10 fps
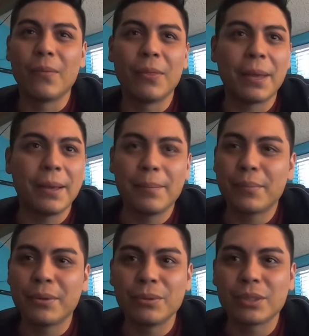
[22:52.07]
They
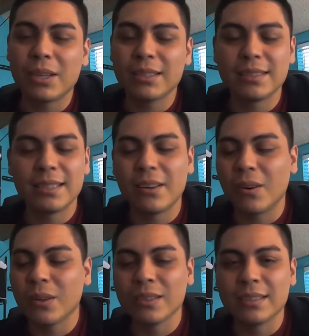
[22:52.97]
produce content
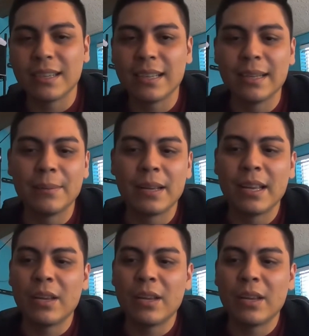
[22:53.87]
all the time.